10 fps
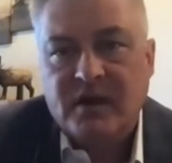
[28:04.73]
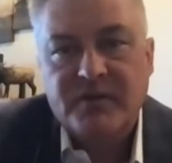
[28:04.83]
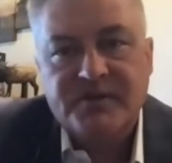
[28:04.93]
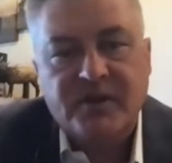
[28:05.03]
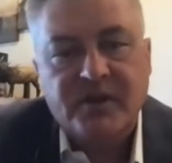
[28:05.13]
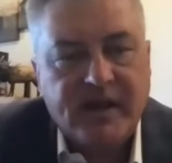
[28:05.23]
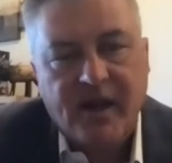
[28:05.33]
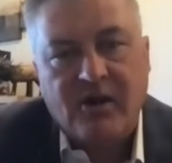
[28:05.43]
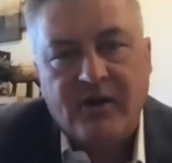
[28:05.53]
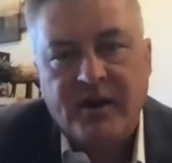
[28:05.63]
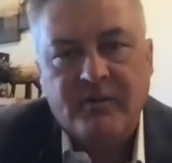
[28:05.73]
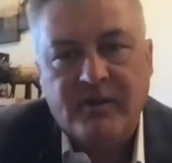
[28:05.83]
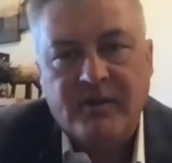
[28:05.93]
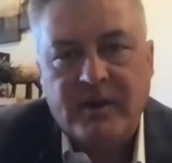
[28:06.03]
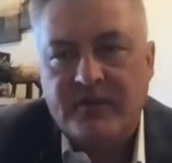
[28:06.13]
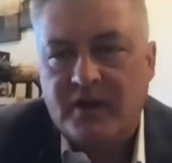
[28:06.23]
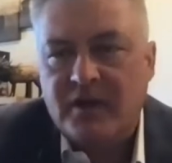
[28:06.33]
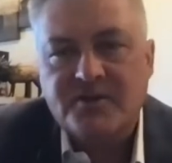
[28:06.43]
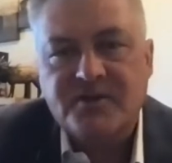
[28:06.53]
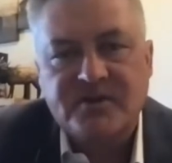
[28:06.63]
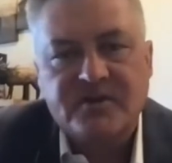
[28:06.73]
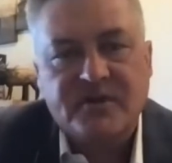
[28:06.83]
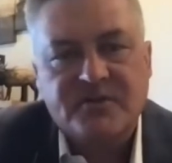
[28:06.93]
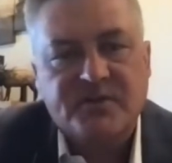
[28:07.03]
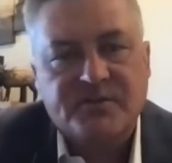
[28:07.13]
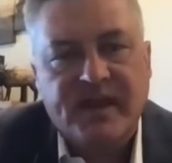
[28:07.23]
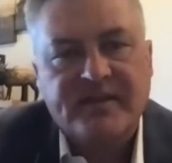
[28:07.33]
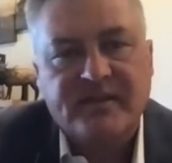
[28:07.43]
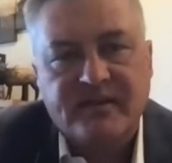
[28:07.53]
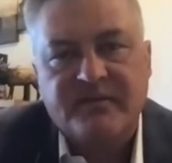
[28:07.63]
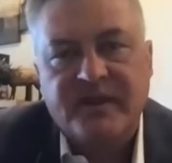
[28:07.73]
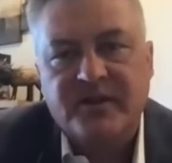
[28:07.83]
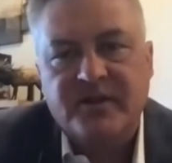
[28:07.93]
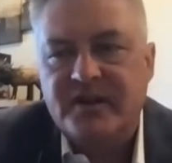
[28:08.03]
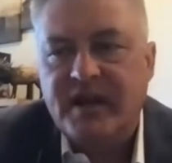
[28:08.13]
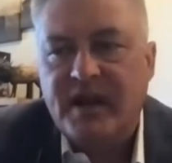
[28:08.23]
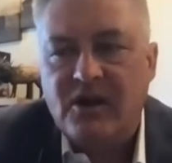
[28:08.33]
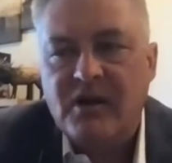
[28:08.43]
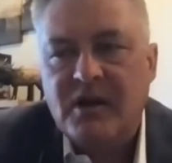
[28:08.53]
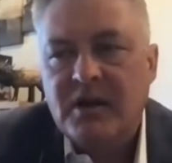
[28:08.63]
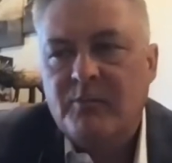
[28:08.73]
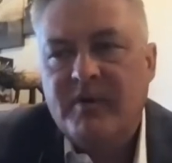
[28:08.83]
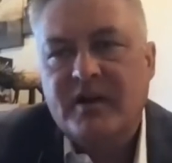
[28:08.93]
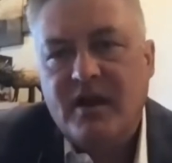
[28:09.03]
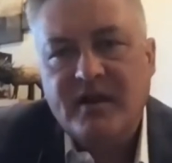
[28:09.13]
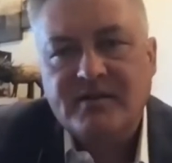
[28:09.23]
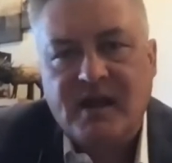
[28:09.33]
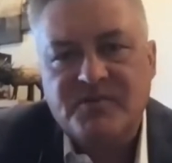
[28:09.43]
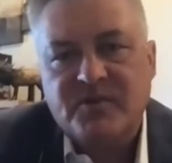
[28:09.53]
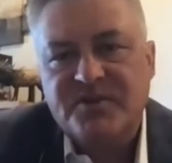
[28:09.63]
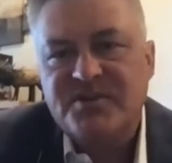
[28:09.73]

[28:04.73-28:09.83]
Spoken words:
it was good care, and the conscious decision was made to defend good care. But a lot of times, we're